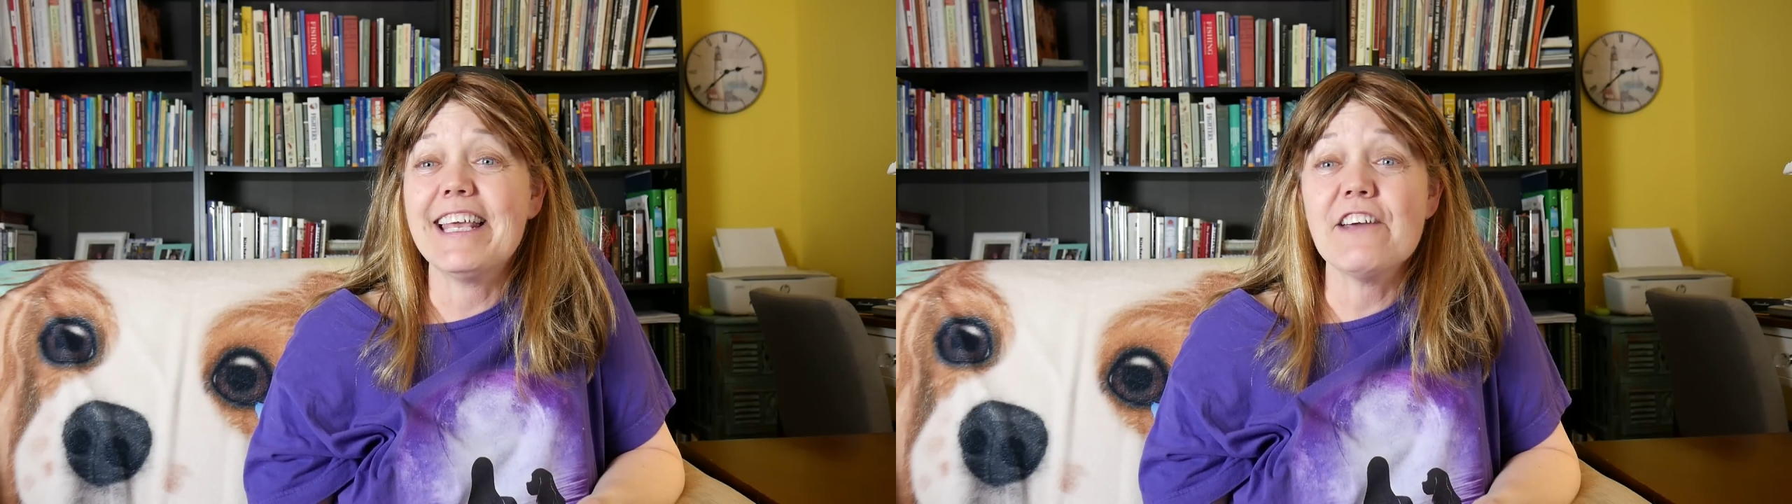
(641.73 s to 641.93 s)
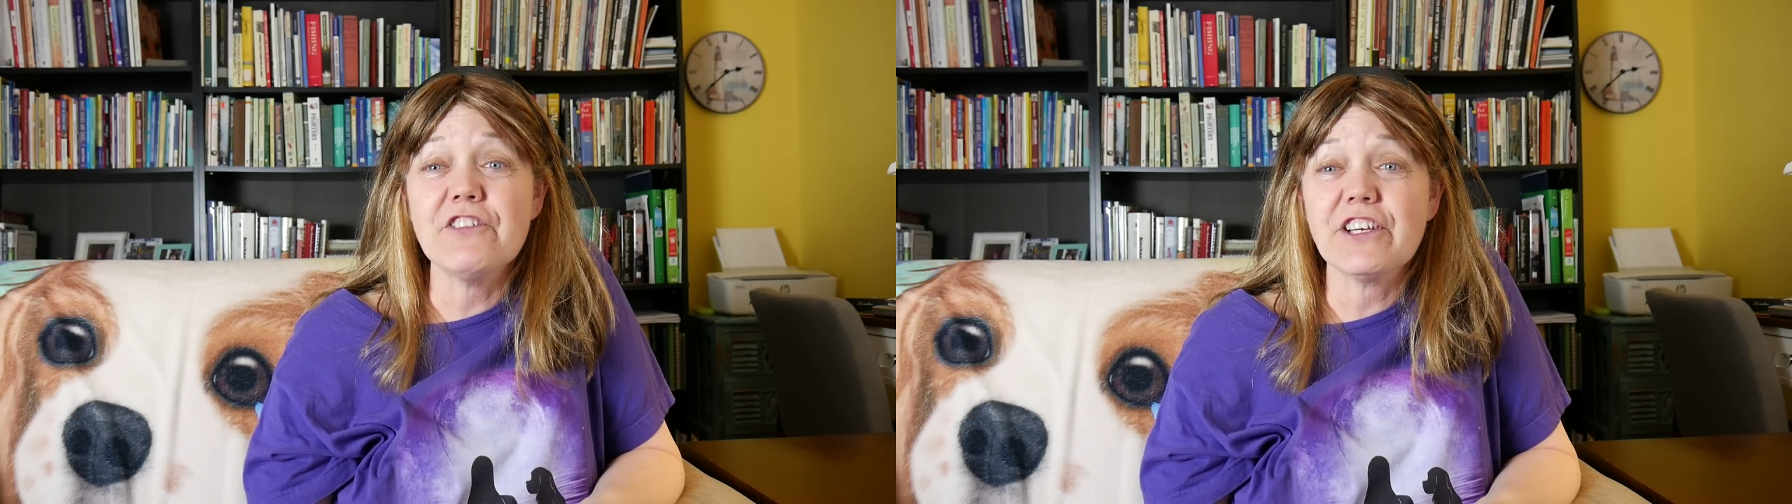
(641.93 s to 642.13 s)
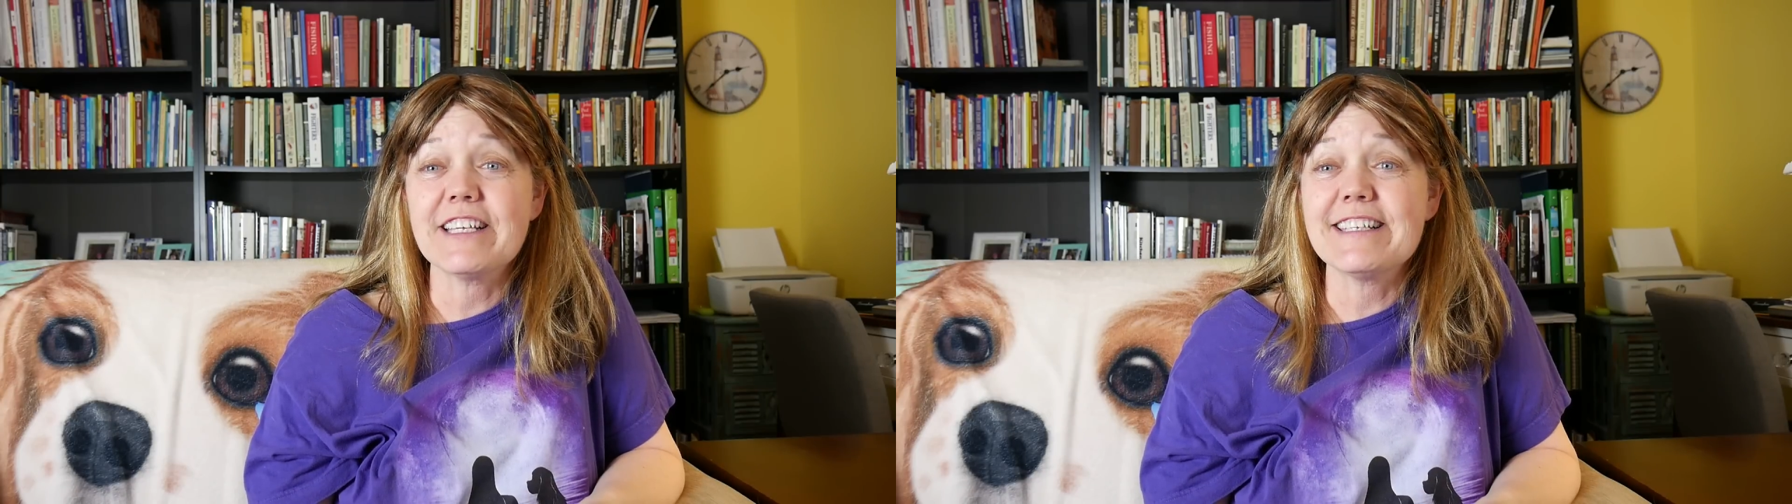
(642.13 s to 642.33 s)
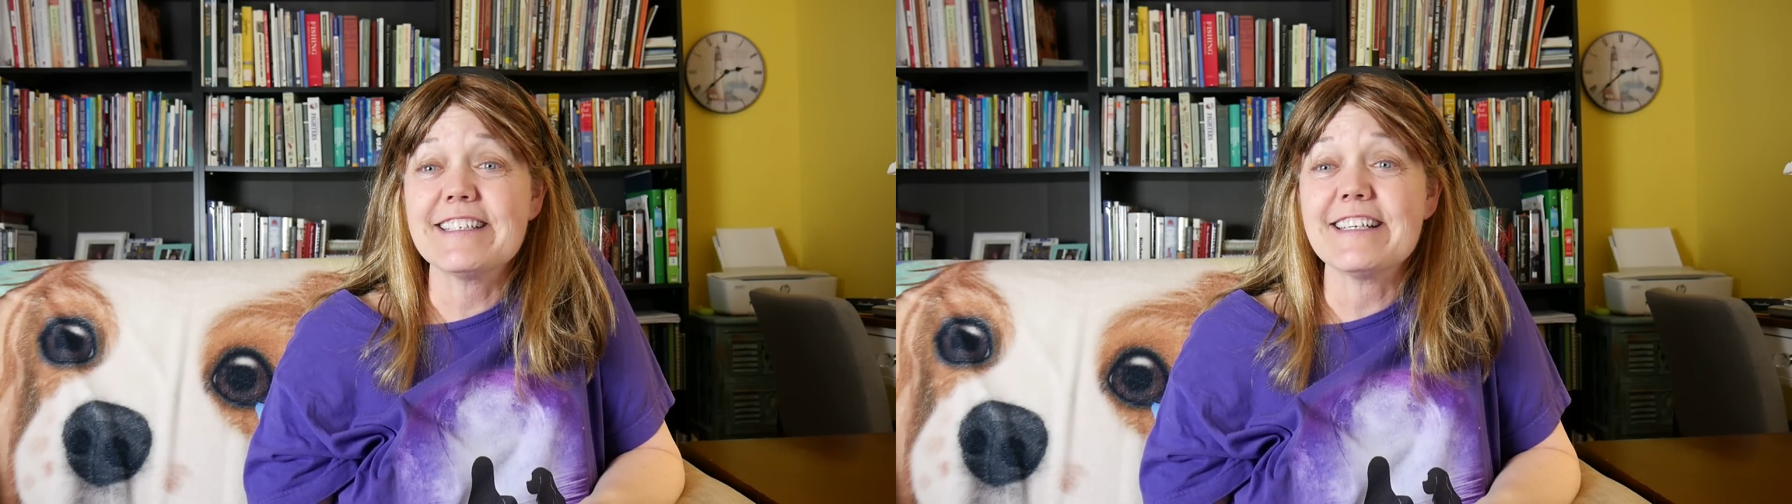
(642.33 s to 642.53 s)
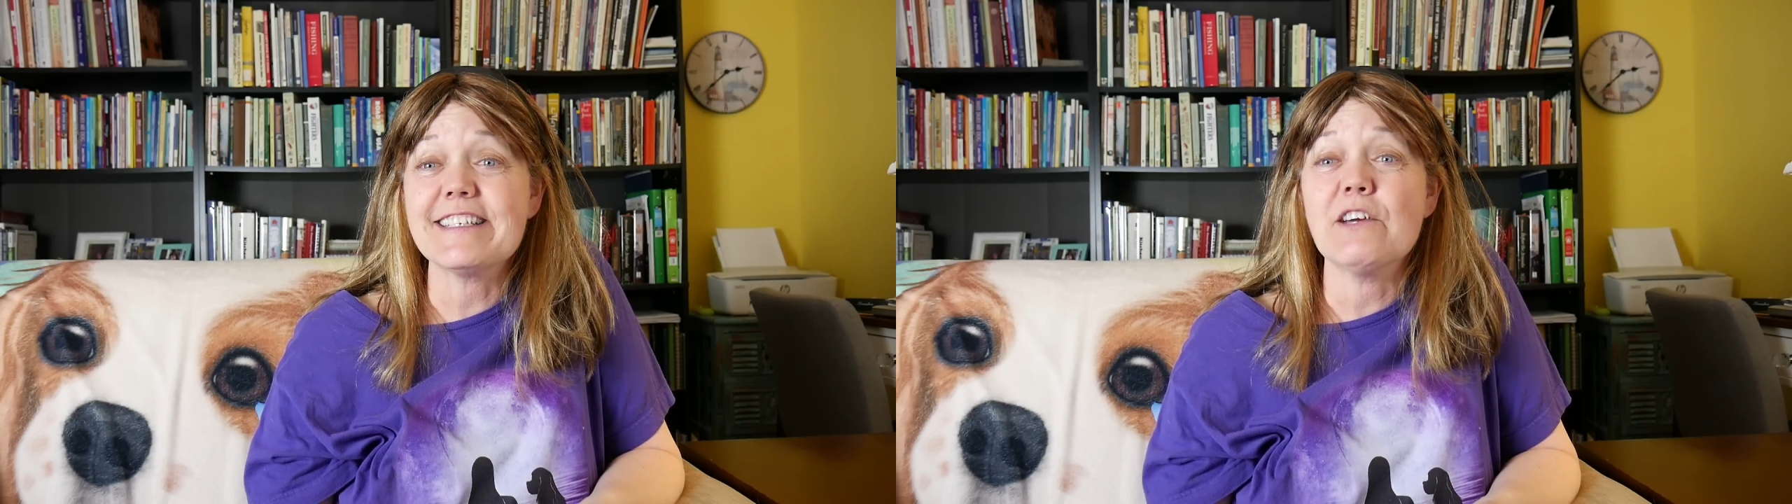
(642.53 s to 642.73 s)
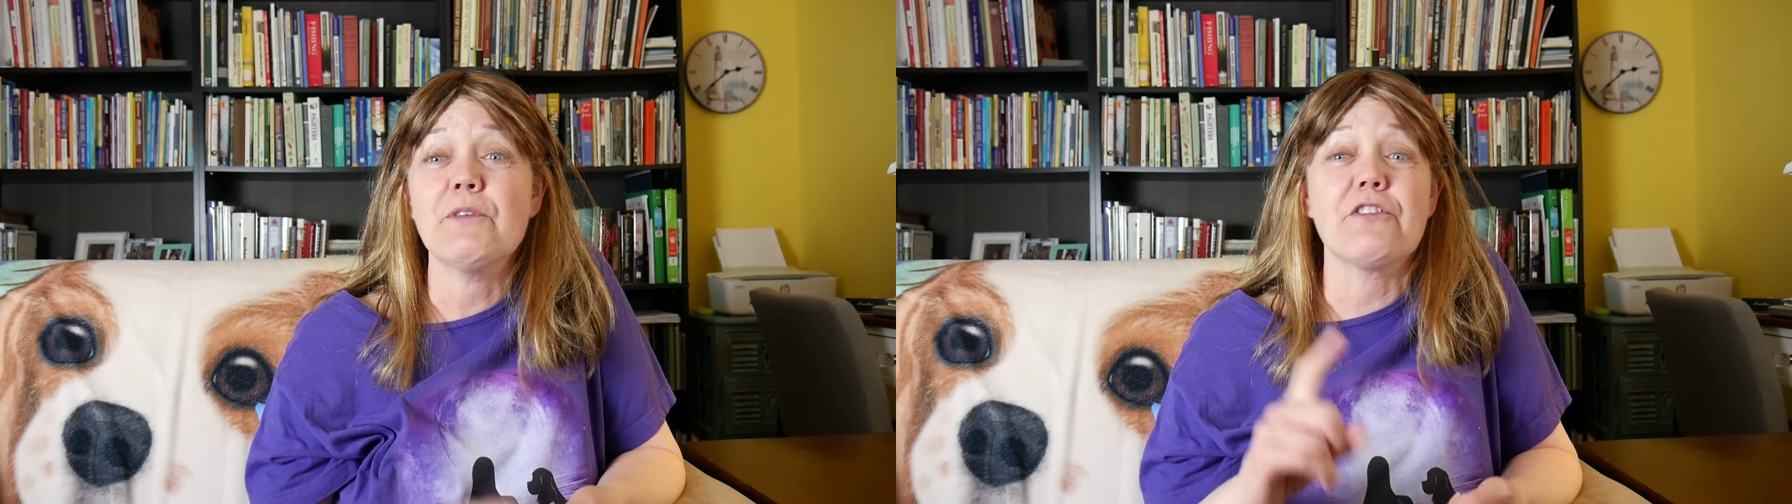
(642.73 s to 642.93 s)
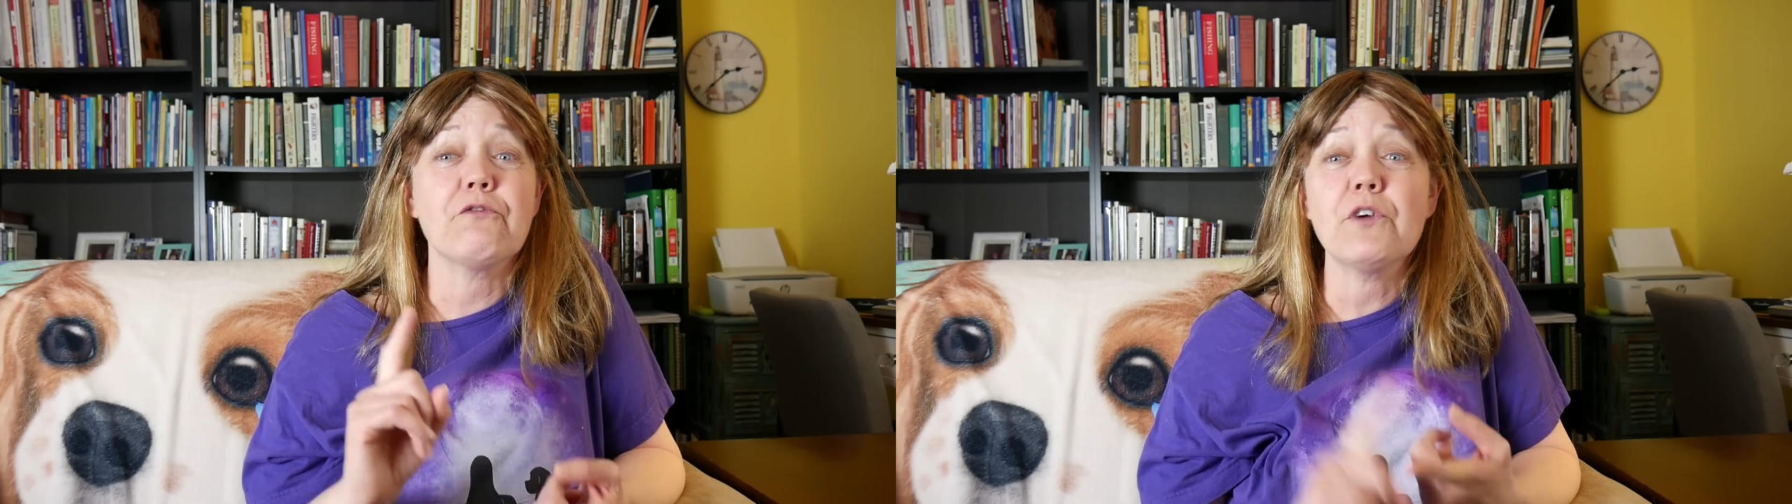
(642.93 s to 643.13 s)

If you're consistent with